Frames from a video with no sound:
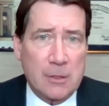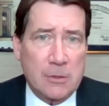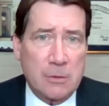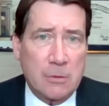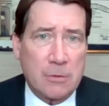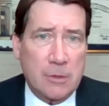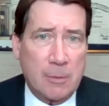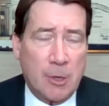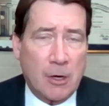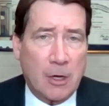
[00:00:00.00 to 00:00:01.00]
to the
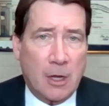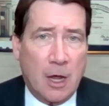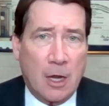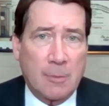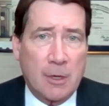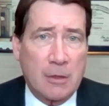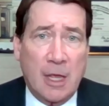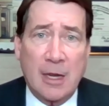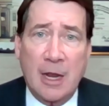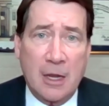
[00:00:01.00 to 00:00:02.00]
American economy
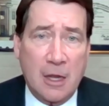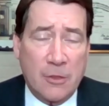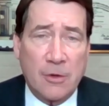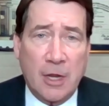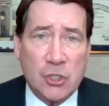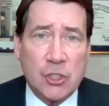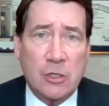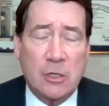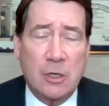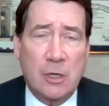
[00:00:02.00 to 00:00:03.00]
than any other nation